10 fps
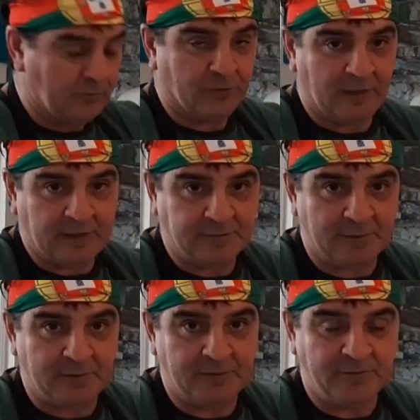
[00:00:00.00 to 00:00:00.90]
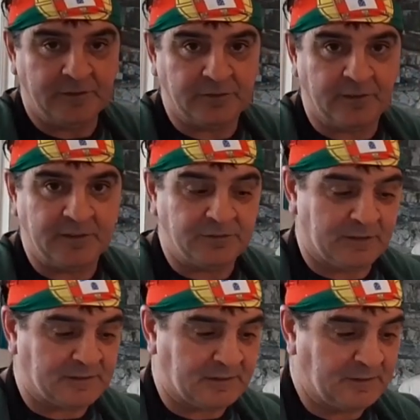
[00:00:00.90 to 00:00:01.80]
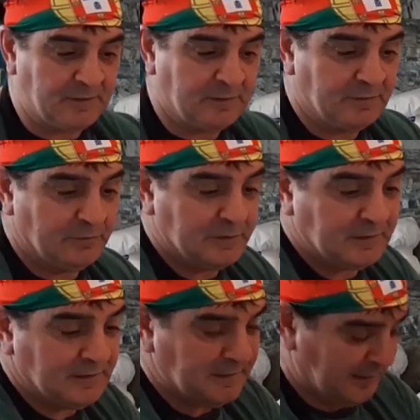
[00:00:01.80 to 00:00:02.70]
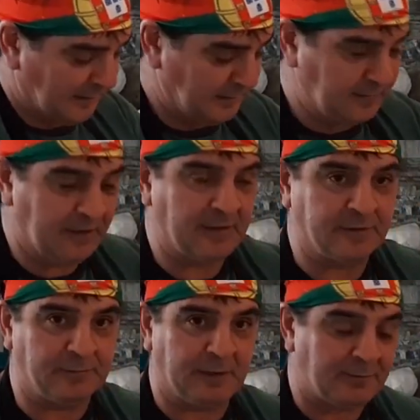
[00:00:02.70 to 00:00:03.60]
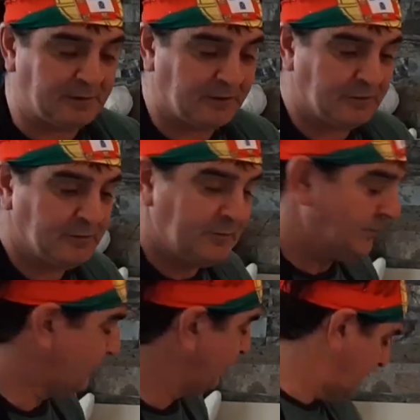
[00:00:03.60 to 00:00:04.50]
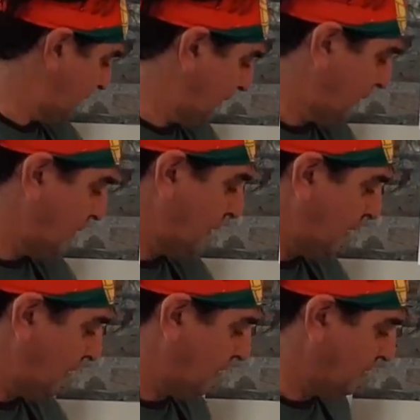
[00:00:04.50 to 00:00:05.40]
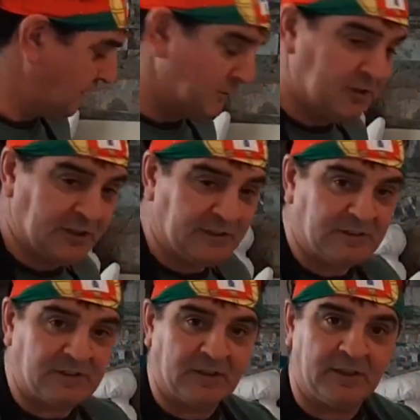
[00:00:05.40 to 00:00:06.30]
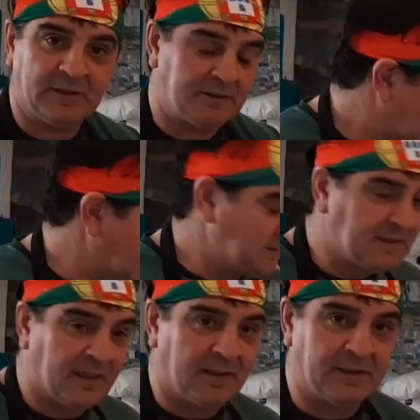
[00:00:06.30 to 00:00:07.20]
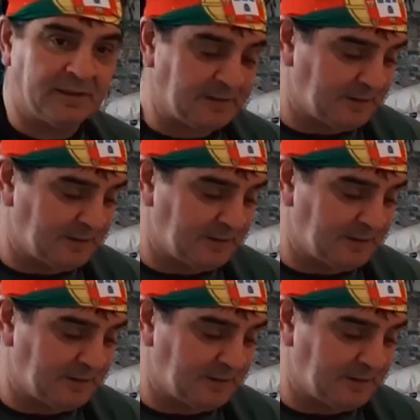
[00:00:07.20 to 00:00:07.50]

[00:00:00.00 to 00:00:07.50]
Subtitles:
raspberry vinaigrette dressing with the Italian, a little barbecue, a little oil, some chicken stock, minced garlic,